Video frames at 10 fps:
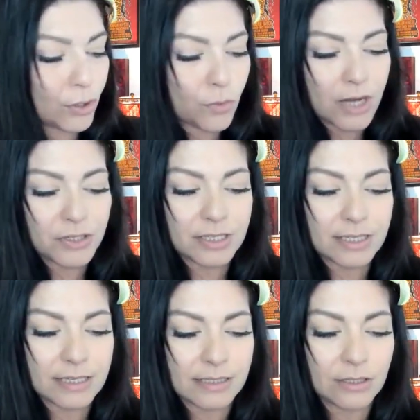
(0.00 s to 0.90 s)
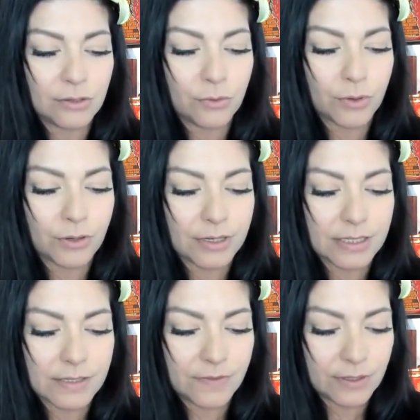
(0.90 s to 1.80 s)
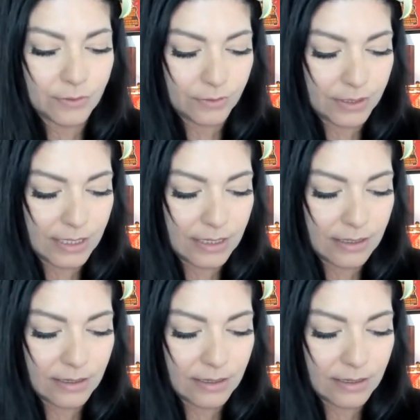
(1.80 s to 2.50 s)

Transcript: you're watching this and you ordered a Svengoolie